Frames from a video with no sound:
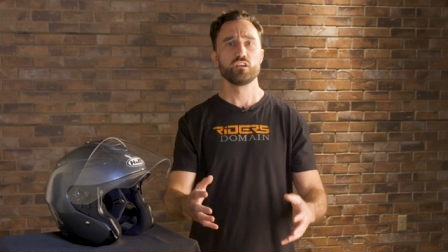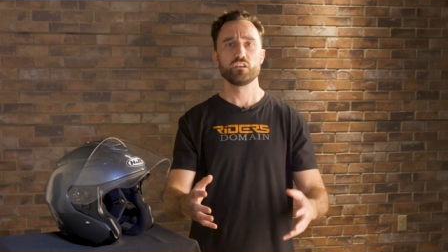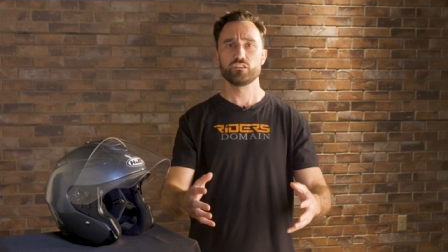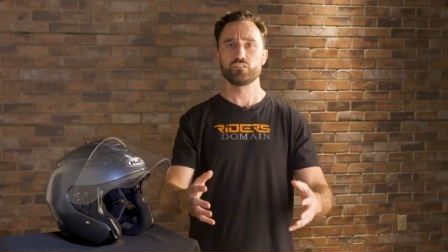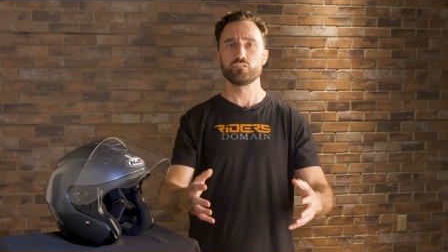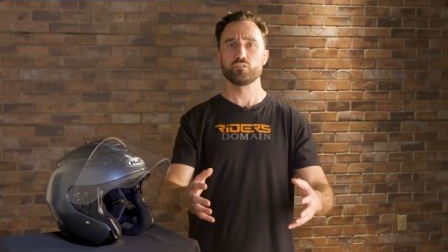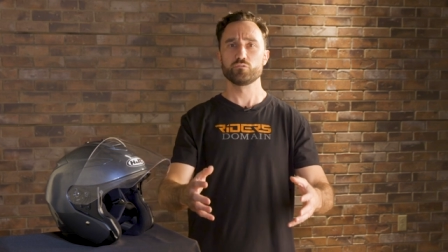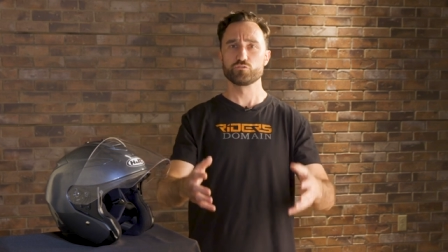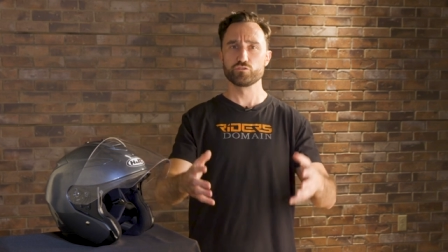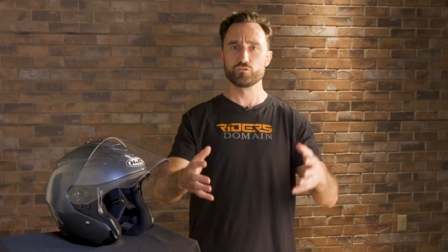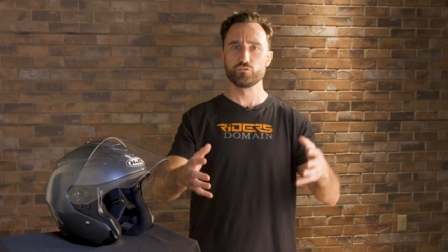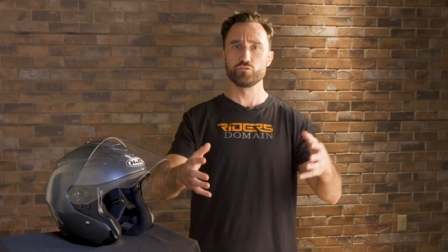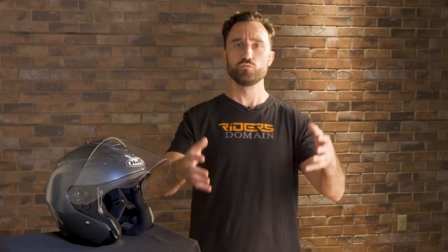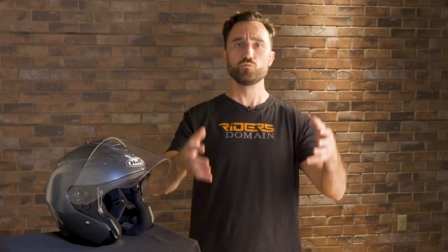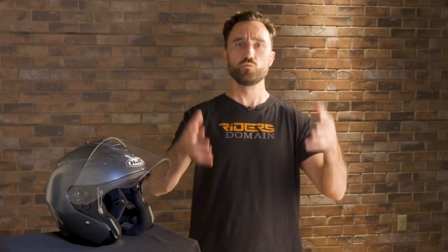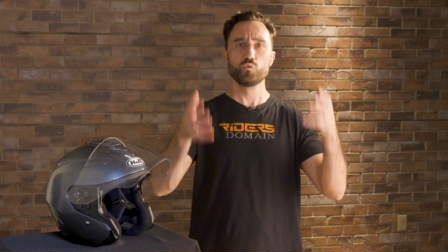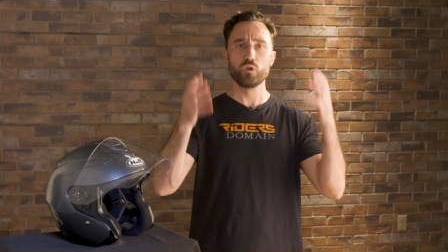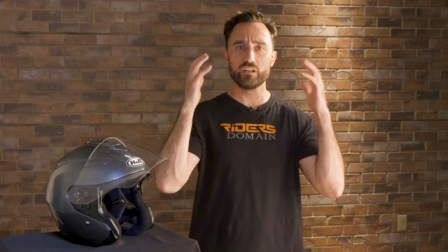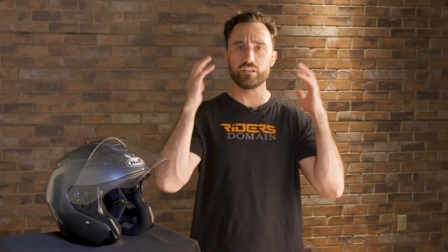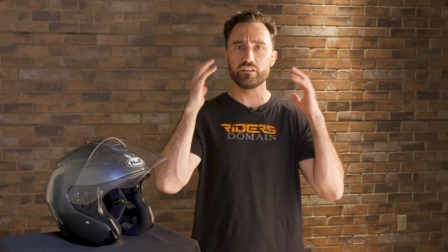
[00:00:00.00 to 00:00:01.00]
you know, true
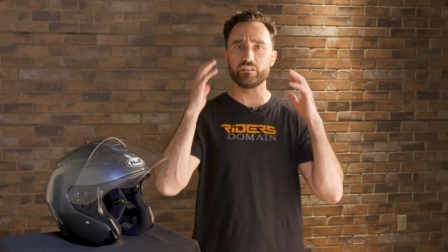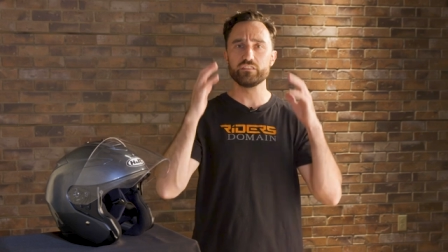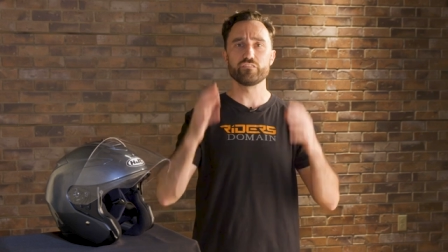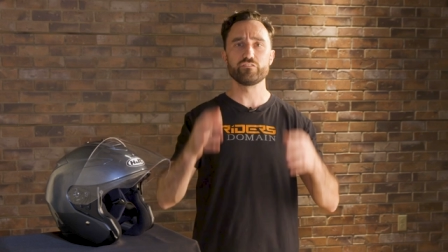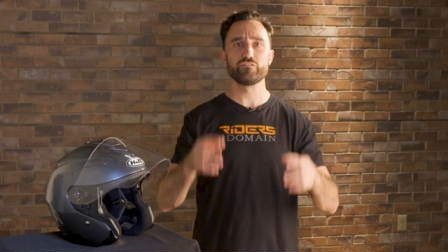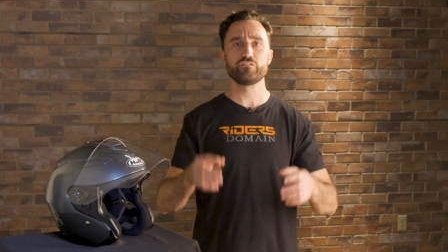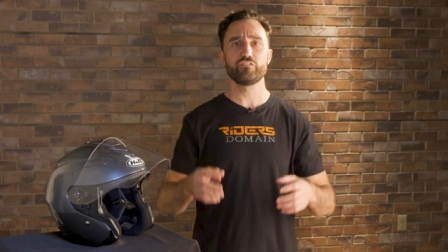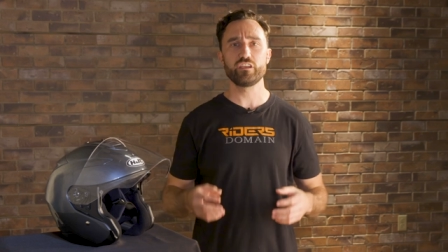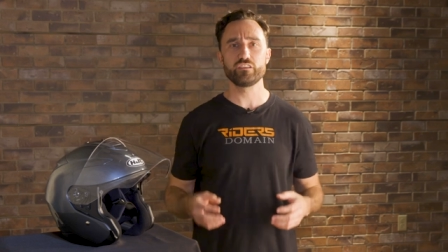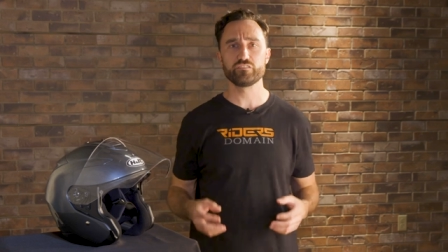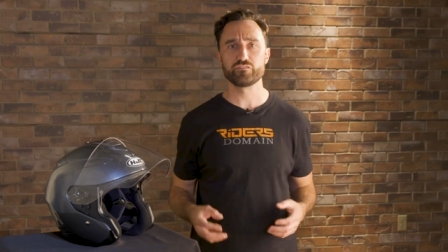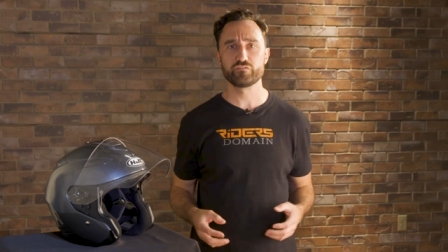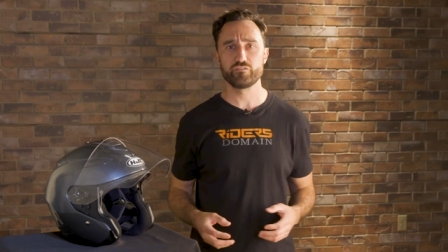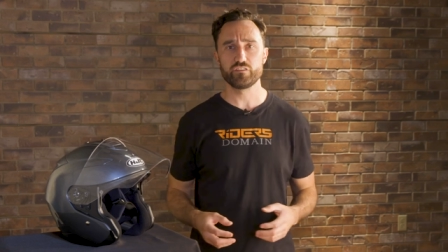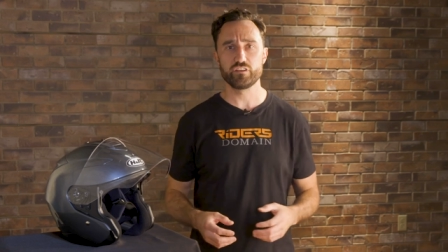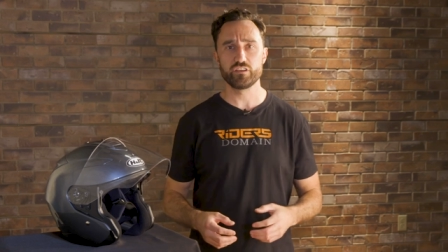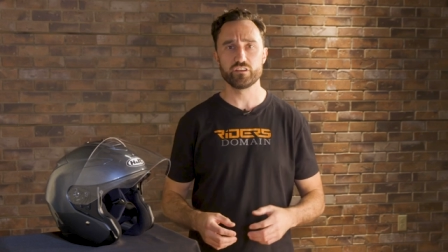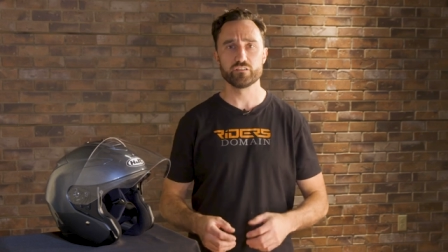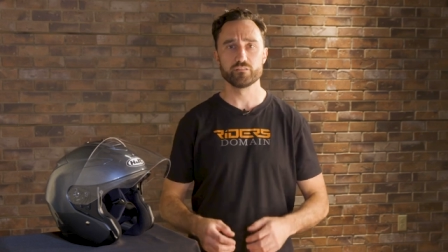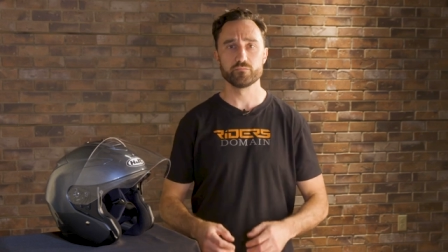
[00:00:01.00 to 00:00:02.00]
wind in the face
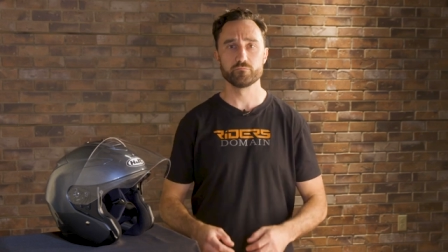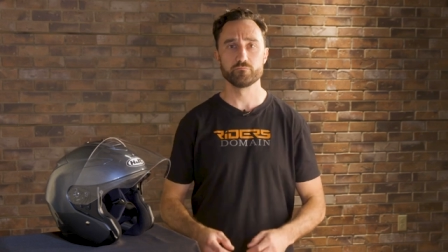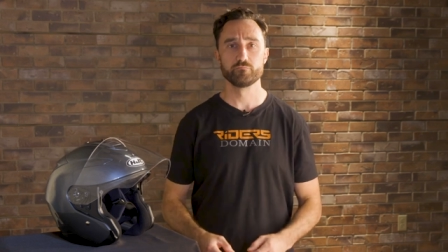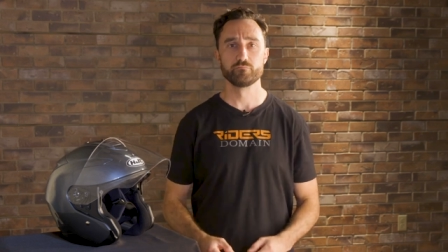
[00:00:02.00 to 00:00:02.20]
feel?